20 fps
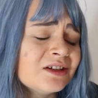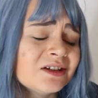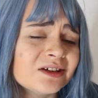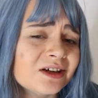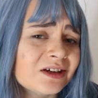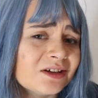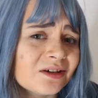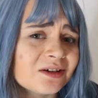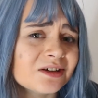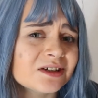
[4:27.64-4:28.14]

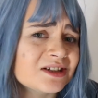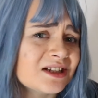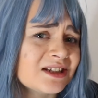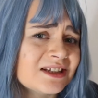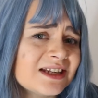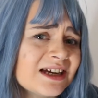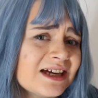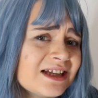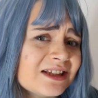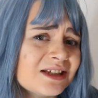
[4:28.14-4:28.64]
I don't
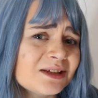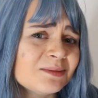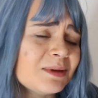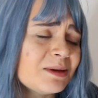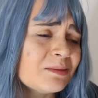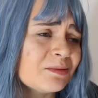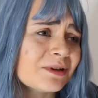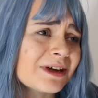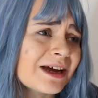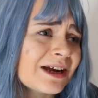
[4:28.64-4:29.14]
understand these
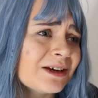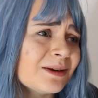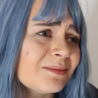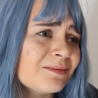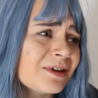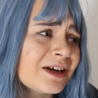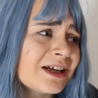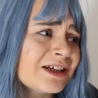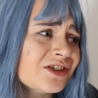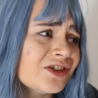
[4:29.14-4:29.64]
people getting in
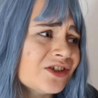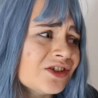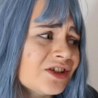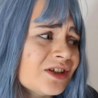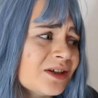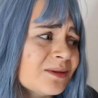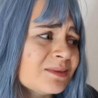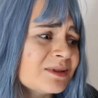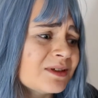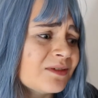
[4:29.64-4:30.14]

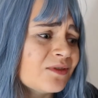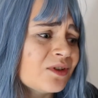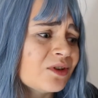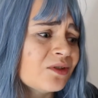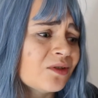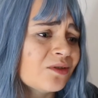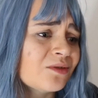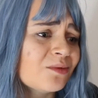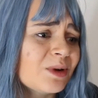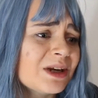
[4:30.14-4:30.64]
relationships if you're
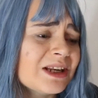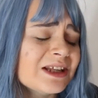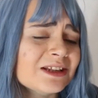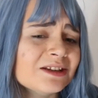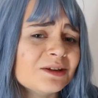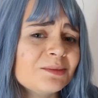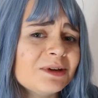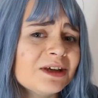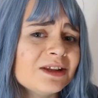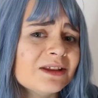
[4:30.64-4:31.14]
not willing
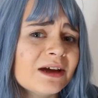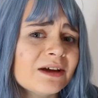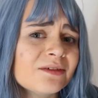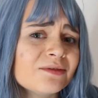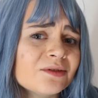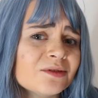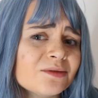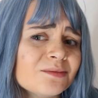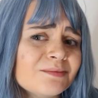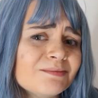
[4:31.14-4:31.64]
to be there
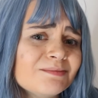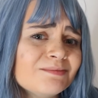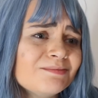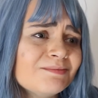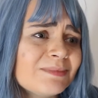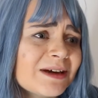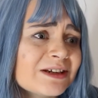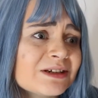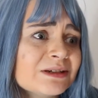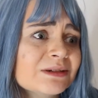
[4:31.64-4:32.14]
through
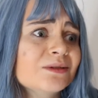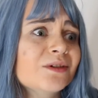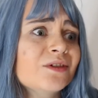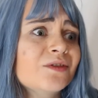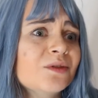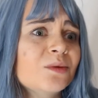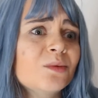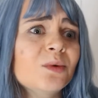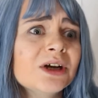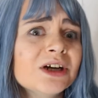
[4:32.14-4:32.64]
better or
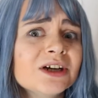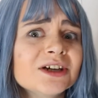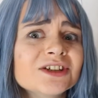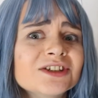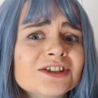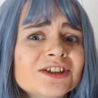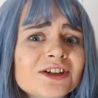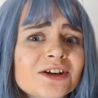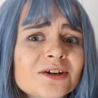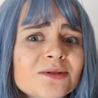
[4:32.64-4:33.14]
for
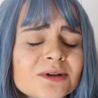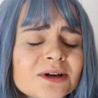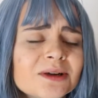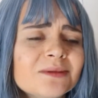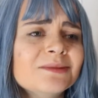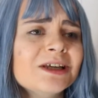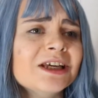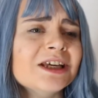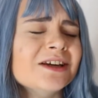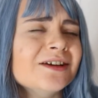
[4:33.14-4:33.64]
worse, you know what I
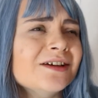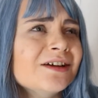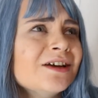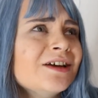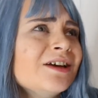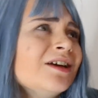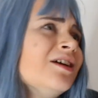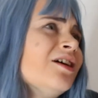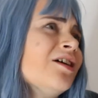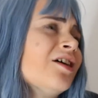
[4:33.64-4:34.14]
mean?
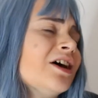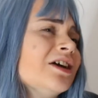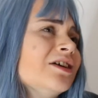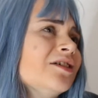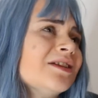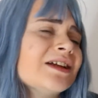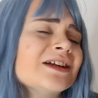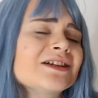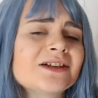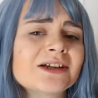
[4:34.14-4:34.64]
I
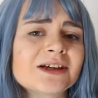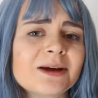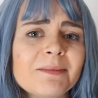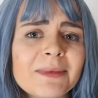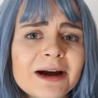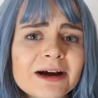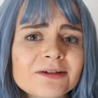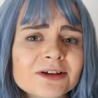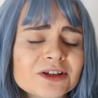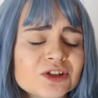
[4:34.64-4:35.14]
know that's like a
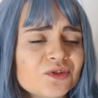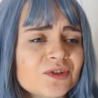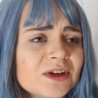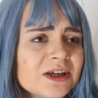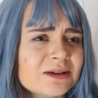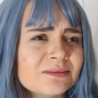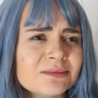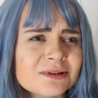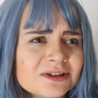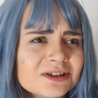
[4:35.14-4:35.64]
marriage
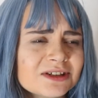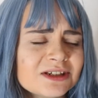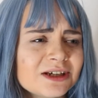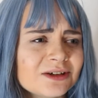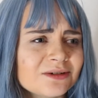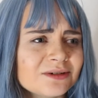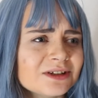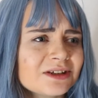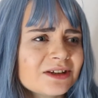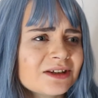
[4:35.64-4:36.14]
thing, but
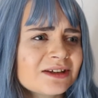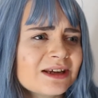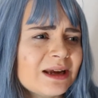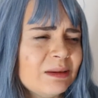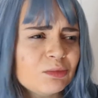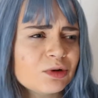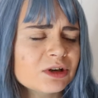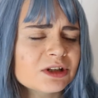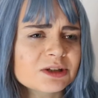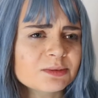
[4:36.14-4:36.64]
still, it's the
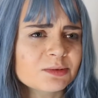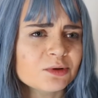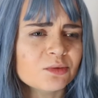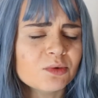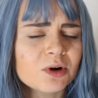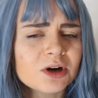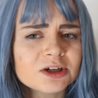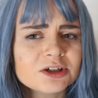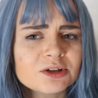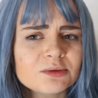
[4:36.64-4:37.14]
same principle.
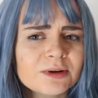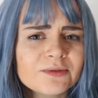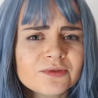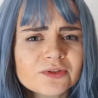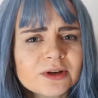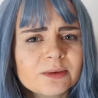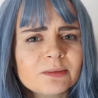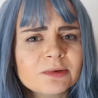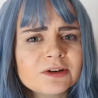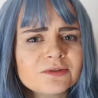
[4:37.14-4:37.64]
Why are you with
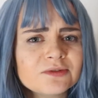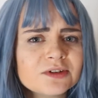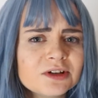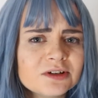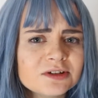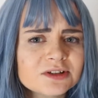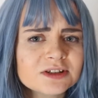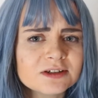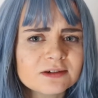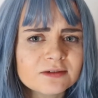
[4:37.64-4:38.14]
someone if you
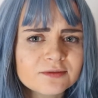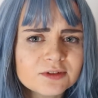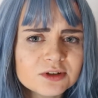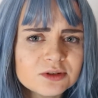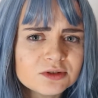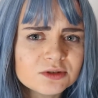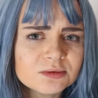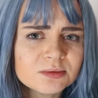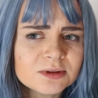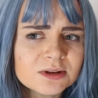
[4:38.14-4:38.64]
don't see a
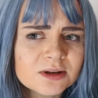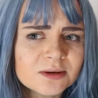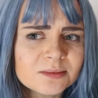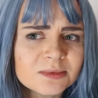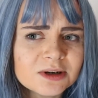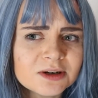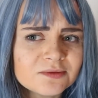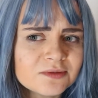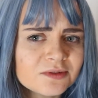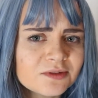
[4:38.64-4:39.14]
future with them,
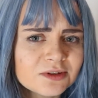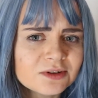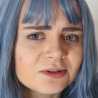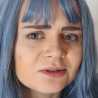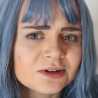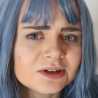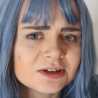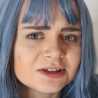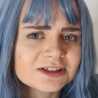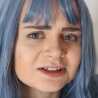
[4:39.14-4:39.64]
and if you're
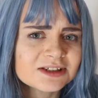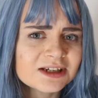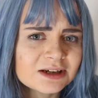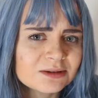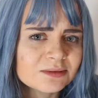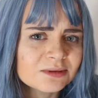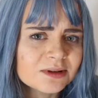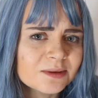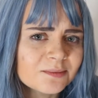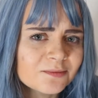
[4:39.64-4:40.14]
not going to
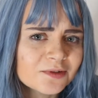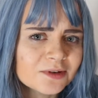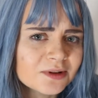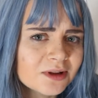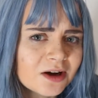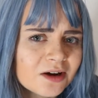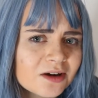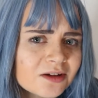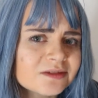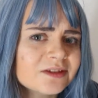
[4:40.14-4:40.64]
stick with them through the
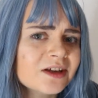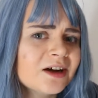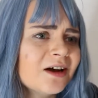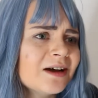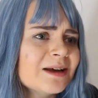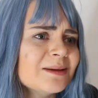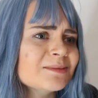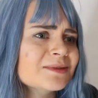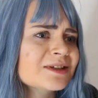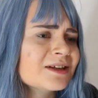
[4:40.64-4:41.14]
hard
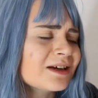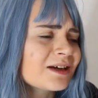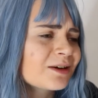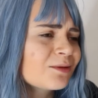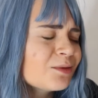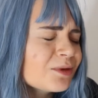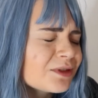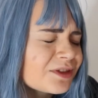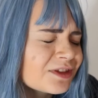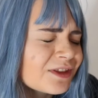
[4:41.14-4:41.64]
times?
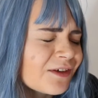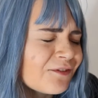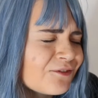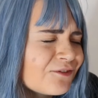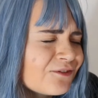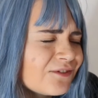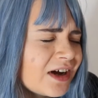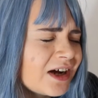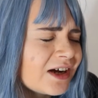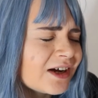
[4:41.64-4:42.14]
Like, what the
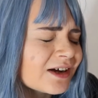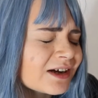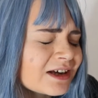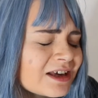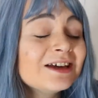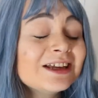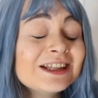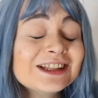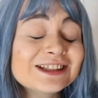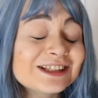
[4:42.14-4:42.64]
fuck?
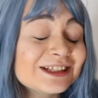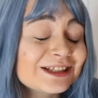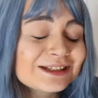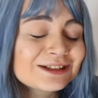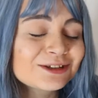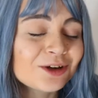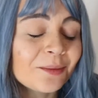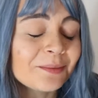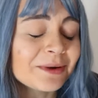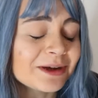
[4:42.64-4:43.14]
This
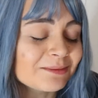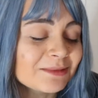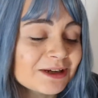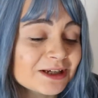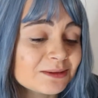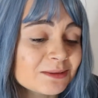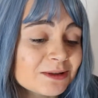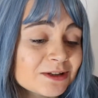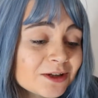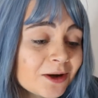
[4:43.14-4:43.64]
topic
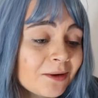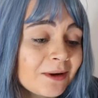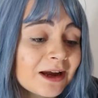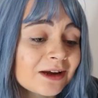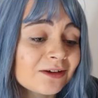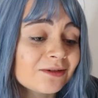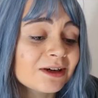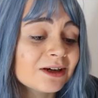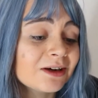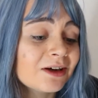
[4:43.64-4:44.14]
makes me so
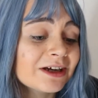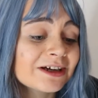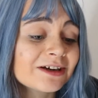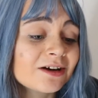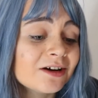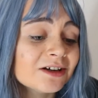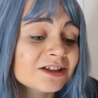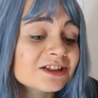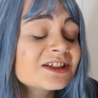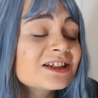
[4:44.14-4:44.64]
angry. Like, I
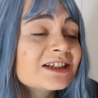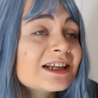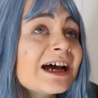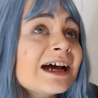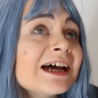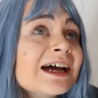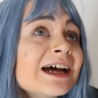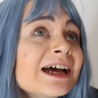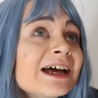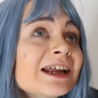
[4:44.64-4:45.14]
can't
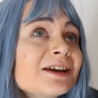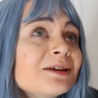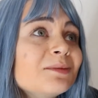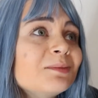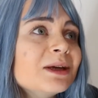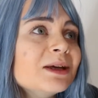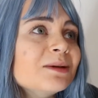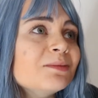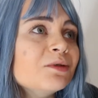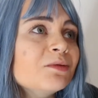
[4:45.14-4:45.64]
stand
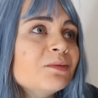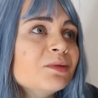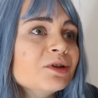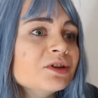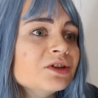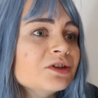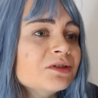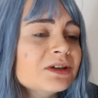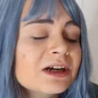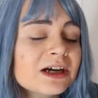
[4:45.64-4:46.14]
people
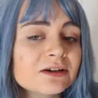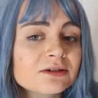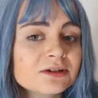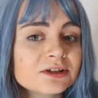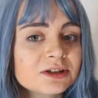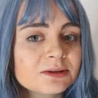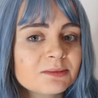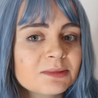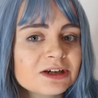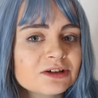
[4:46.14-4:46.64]
putting you down
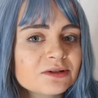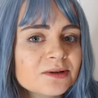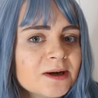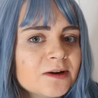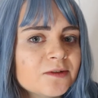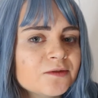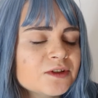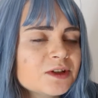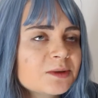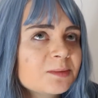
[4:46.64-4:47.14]
because of your mental
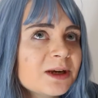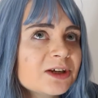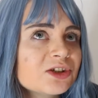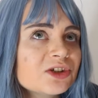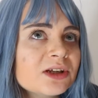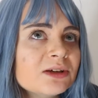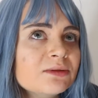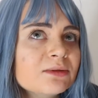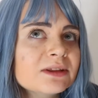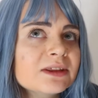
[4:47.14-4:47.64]
health,
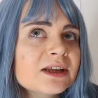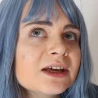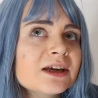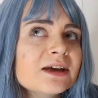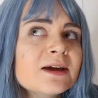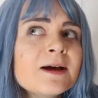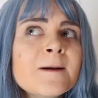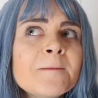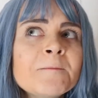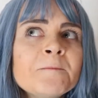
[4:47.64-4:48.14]
especially when
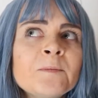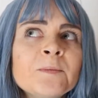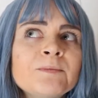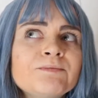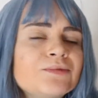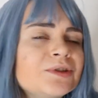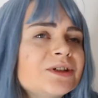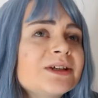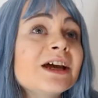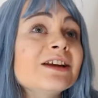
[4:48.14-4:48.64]
they
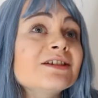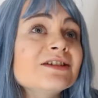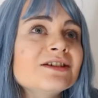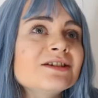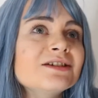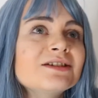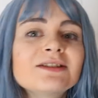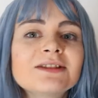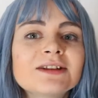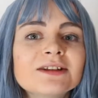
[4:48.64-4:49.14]

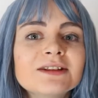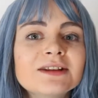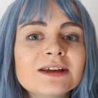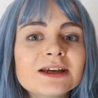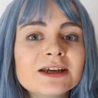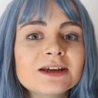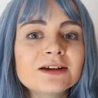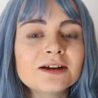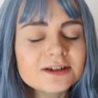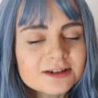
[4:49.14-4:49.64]
pretend that
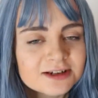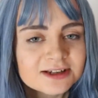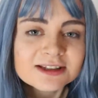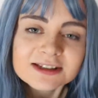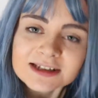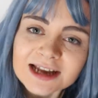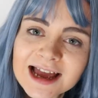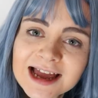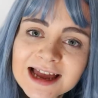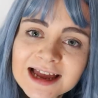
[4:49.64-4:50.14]
they
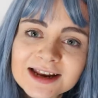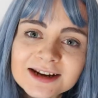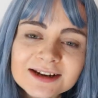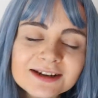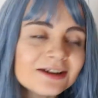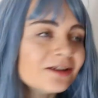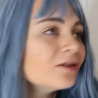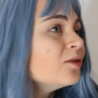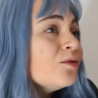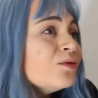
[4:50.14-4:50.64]
understand
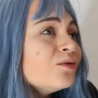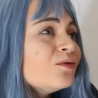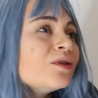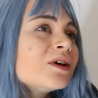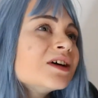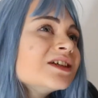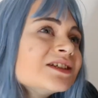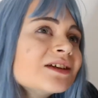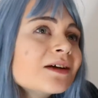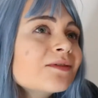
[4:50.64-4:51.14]
and, oh,
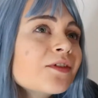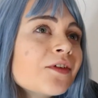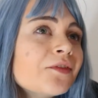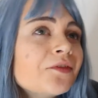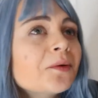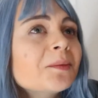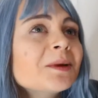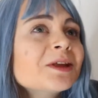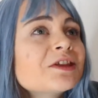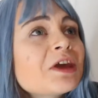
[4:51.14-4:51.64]
I suffered
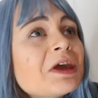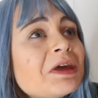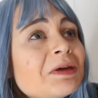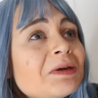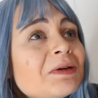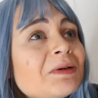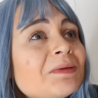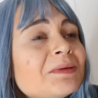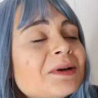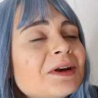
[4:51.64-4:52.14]
from it
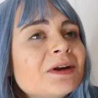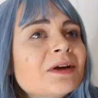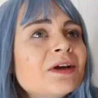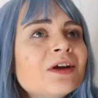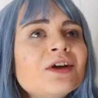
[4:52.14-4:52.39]
too, and